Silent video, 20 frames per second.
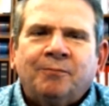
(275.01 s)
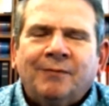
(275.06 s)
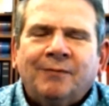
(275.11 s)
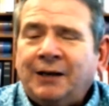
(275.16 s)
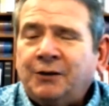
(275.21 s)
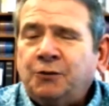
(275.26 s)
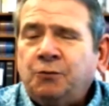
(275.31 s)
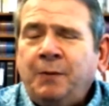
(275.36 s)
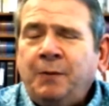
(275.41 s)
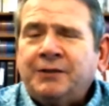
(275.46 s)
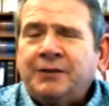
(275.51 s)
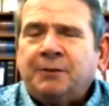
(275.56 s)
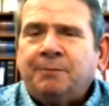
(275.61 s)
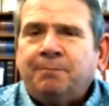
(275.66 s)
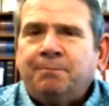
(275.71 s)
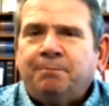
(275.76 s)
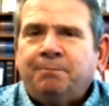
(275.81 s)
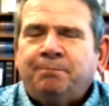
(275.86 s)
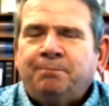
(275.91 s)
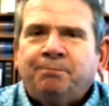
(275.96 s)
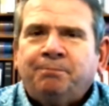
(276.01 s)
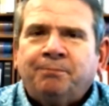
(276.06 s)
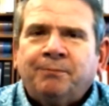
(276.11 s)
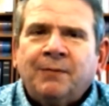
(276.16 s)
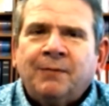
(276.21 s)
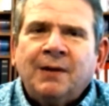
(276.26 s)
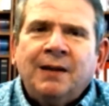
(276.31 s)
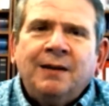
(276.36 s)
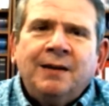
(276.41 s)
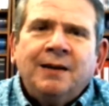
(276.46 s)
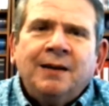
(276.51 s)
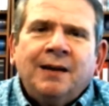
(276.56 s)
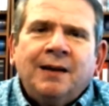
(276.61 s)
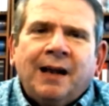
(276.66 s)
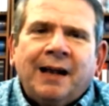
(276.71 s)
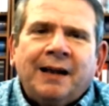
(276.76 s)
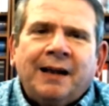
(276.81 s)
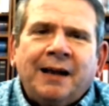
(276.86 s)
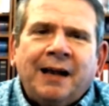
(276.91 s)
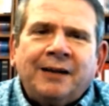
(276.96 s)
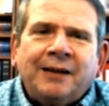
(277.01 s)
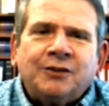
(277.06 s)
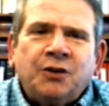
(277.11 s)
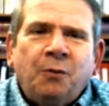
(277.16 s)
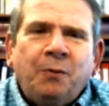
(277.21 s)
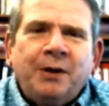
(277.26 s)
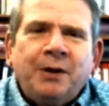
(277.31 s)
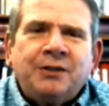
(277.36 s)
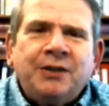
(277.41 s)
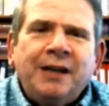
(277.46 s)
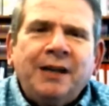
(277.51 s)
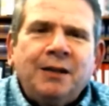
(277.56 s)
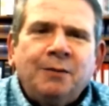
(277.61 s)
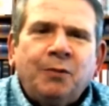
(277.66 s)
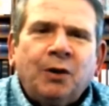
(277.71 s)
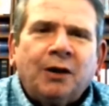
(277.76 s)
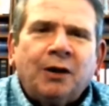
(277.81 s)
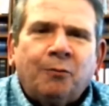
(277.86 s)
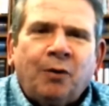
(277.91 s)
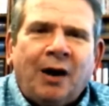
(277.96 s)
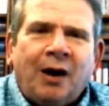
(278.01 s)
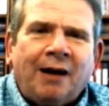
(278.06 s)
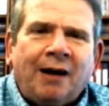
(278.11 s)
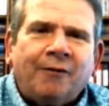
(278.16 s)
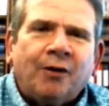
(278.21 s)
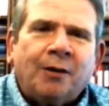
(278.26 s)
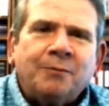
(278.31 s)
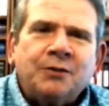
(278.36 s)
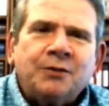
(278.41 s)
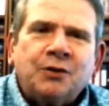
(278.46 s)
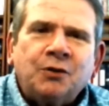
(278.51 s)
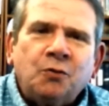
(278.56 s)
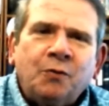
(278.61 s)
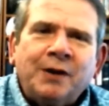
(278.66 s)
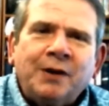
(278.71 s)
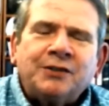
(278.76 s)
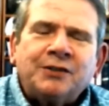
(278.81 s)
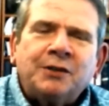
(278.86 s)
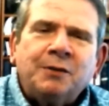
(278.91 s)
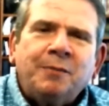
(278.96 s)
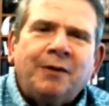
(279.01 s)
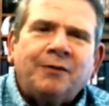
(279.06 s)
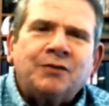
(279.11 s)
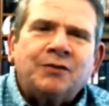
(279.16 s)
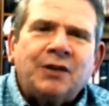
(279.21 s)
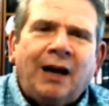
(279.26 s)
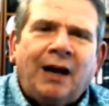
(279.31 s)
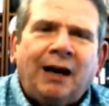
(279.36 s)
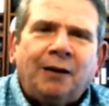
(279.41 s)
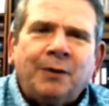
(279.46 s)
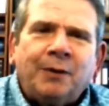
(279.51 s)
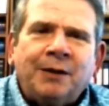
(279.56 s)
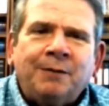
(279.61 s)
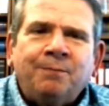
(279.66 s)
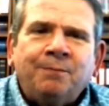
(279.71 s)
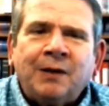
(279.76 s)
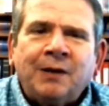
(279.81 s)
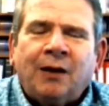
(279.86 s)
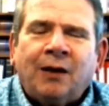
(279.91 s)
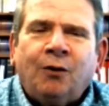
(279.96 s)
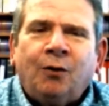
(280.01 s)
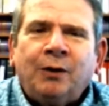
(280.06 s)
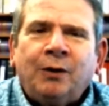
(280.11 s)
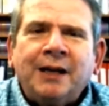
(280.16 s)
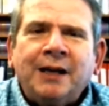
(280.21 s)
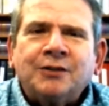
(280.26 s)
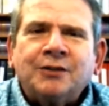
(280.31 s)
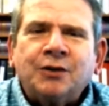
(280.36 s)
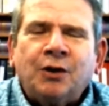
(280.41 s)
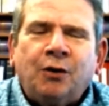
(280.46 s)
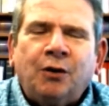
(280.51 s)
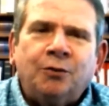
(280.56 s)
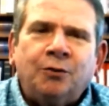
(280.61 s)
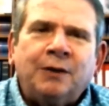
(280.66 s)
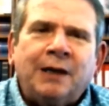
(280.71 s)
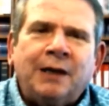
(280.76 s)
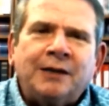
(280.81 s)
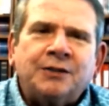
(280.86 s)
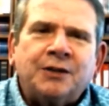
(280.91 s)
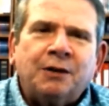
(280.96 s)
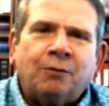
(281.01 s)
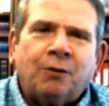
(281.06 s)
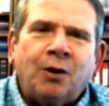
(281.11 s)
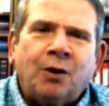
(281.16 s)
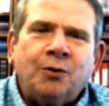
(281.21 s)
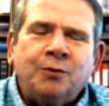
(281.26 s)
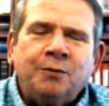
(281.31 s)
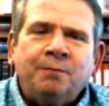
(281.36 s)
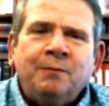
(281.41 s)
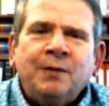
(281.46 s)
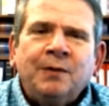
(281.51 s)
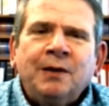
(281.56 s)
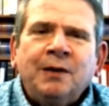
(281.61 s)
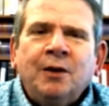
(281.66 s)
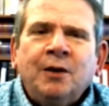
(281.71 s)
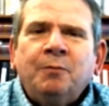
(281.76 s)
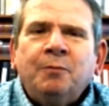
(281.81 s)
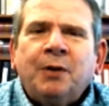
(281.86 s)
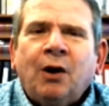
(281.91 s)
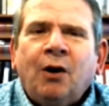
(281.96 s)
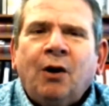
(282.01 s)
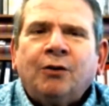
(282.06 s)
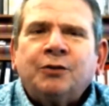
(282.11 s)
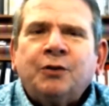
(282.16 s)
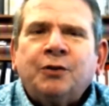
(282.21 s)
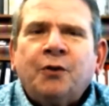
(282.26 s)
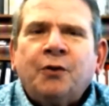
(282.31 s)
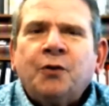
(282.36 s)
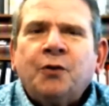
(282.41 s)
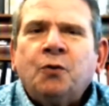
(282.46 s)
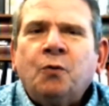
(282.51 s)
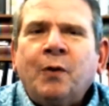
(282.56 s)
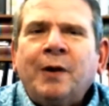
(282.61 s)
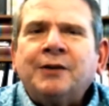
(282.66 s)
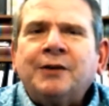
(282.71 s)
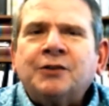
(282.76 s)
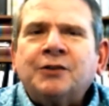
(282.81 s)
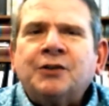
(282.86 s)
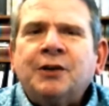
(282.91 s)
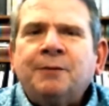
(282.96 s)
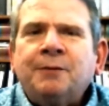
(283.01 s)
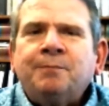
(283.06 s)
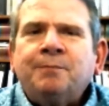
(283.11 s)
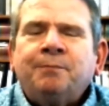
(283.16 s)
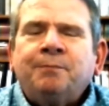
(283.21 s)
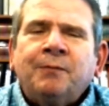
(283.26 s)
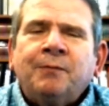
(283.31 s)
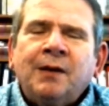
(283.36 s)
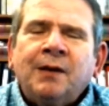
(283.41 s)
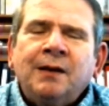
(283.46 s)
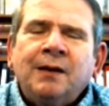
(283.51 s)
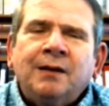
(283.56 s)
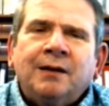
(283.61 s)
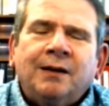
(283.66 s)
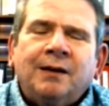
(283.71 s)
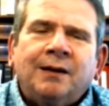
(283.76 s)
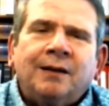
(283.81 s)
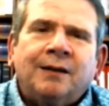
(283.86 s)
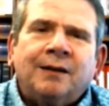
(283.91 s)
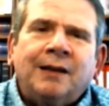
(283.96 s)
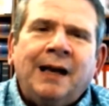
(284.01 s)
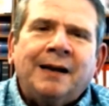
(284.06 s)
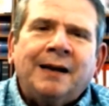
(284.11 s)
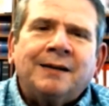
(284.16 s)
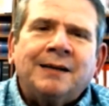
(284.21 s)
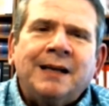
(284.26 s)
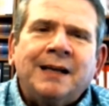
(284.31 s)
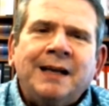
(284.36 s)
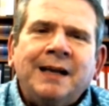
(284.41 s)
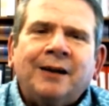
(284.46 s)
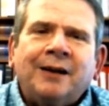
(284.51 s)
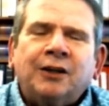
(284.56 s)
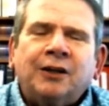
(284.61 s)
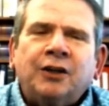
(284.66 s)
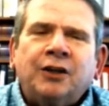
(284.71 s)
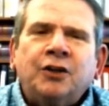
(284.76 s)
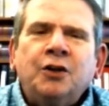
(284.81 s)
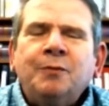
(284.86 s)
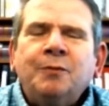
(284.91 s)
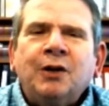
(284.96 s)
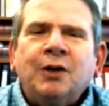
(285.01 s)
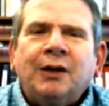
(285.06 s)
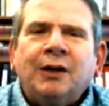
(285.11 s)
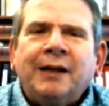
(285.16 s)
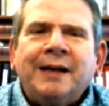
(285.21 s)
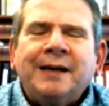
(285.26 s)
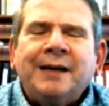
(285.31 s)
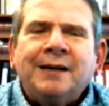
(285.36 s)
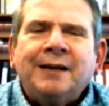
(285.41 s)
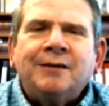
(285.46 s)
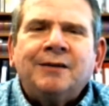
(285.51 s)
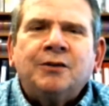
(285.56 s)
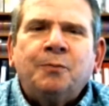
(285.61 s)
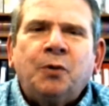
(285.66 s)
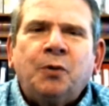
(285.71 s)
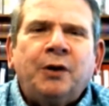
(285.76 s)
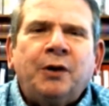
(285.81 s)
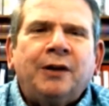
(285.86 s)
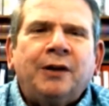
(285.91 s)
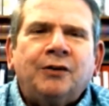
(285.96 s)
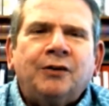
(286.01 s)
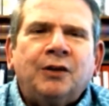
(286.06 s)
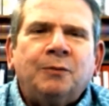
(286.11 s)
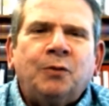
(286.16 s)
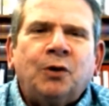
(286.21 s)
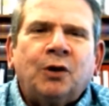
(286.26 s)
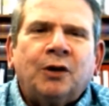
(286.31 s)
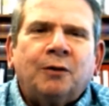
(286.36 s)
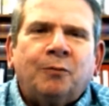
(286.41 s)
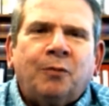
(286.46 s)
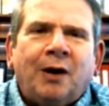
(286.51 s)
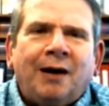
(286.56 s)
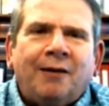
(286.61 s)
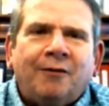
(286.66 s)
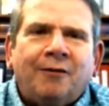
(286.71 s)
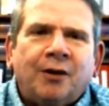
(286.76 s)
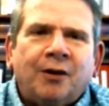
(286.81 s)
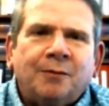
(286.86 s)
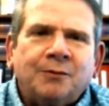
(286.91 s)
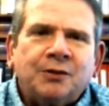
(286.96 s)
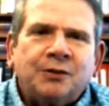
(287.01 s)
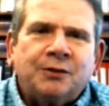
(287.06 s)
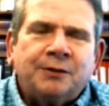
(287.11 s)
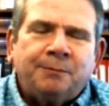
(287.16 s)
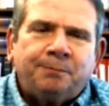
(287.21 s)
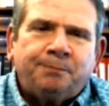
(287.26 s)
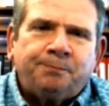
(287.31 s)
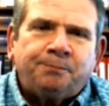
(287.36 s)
That's wisdom. And, and, so we see in the book of Proverbs the wisdom of Solomon, not only his own as he wrote, but also the wisdom uh, that he accumulated to put into the book of Proverbs.